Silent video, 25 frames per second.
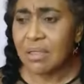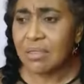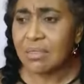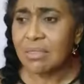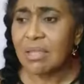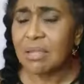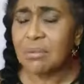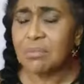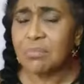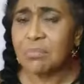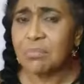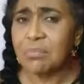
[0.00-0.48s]

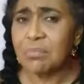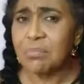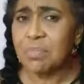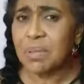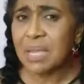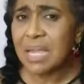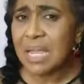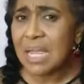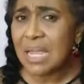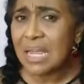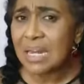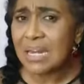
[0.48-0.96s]
that
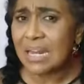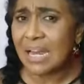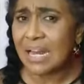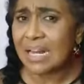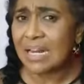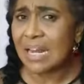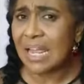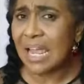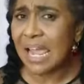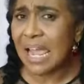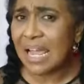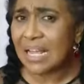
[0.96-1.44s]
being
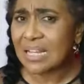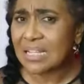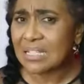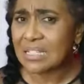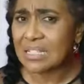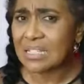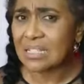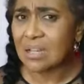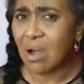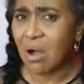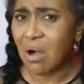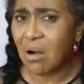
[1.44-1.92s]
an
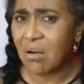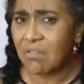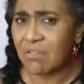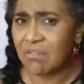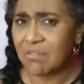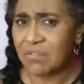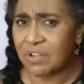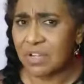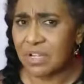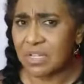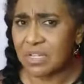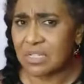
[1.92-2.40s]

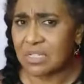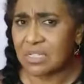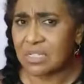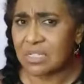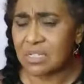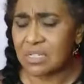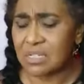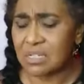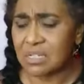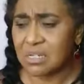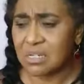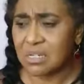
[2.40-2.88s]
ex-convict